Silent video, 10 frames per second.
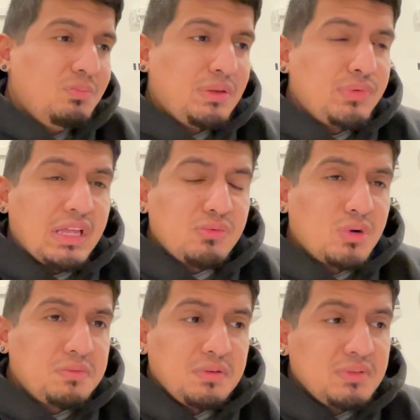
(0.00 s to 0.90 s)
maybe like
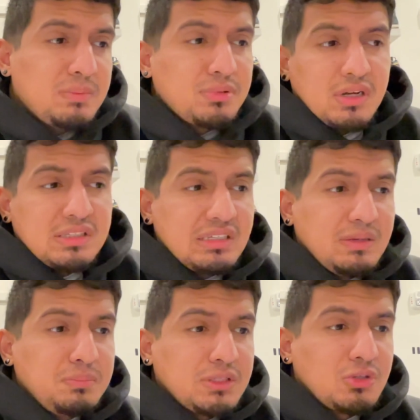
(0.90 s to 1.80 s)
150 plus
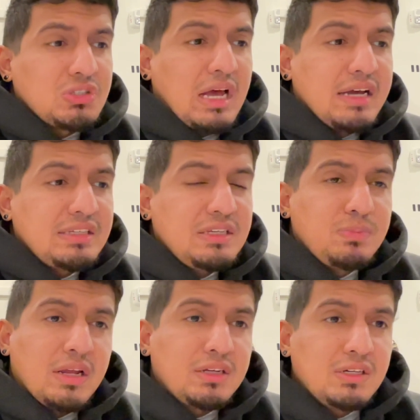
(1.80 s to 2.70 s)
in bigger sizes,
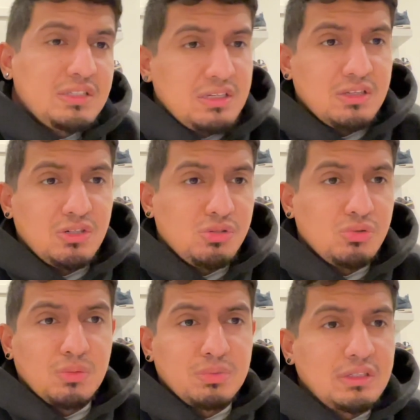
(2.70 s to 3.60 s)
but I could see the shoe
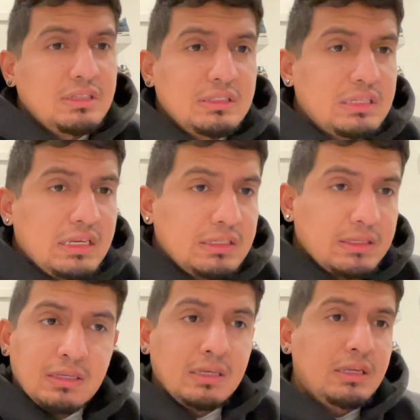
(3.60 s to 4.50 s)
completely tanking,